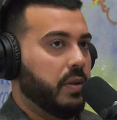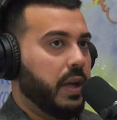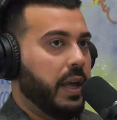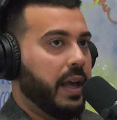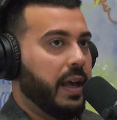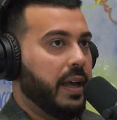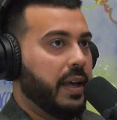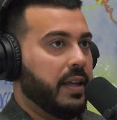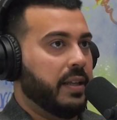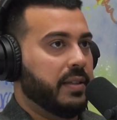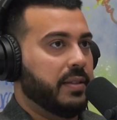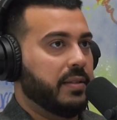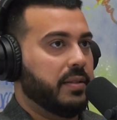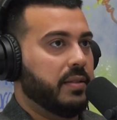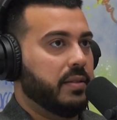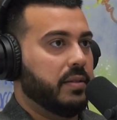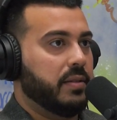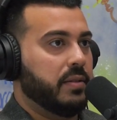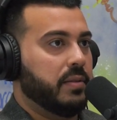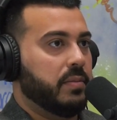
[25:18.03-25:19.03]

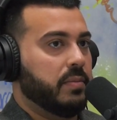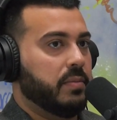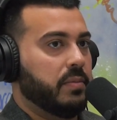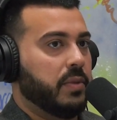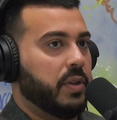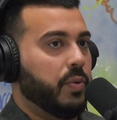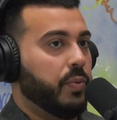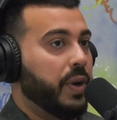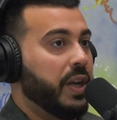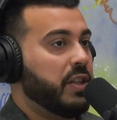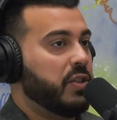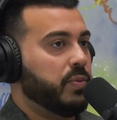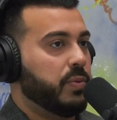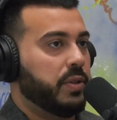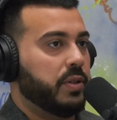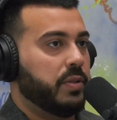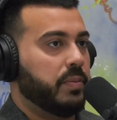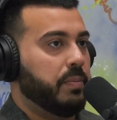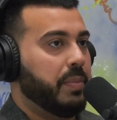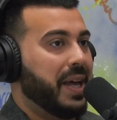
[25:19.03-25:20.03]
and the rates
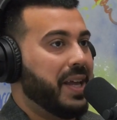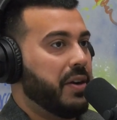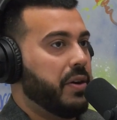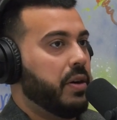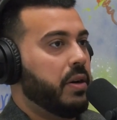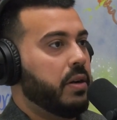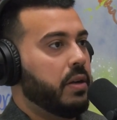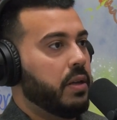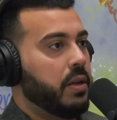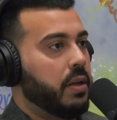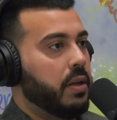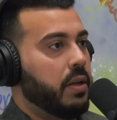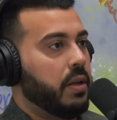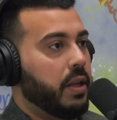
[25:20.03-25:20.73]
were better,